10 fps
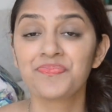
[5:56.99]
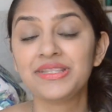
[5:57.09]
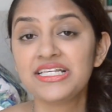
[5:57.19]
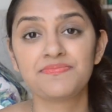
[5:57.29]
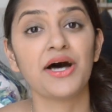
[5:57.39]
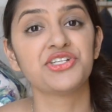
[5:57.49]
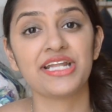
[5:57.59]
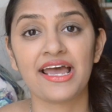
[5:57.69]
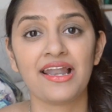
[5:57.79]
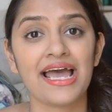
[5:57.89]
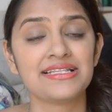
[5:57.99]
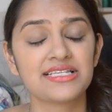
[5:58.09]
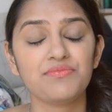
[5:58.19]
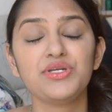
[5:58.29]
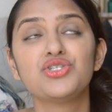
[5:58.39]
these budget airlines
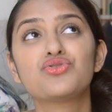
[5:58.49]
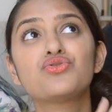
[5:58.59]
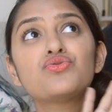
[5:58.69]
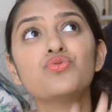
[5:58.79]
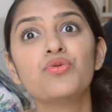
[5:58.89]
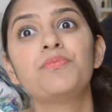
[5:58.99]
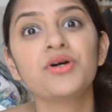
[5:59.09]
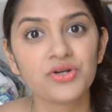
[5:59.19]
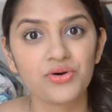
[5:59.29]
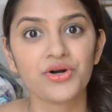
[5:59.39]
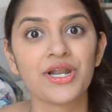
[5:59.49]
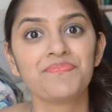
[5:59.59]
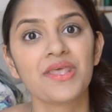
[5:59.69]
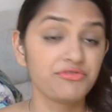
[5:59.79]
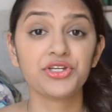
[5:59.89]
can be super good
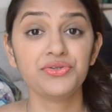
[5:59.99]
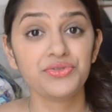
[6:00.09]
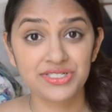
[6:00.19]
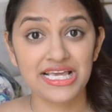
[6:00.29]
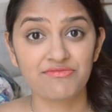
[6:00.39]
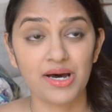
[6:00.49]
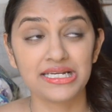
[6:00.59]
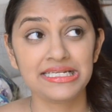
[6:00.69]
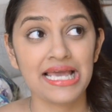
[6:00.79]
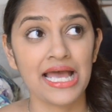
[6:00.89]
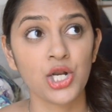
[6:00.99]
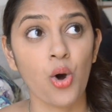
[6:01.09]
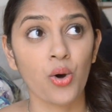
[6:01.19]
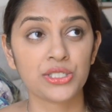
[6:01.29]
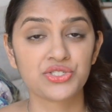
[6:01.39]
for you to save money and
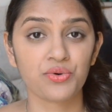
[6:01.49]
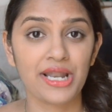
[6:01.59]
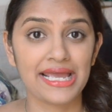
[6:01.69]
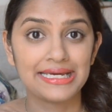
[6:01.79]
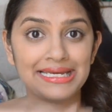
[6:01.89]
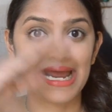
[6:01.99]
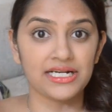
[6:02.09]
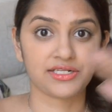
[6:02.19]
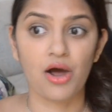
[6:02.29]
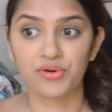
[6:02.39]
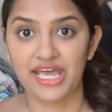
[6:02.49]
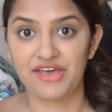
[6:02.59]
also like get around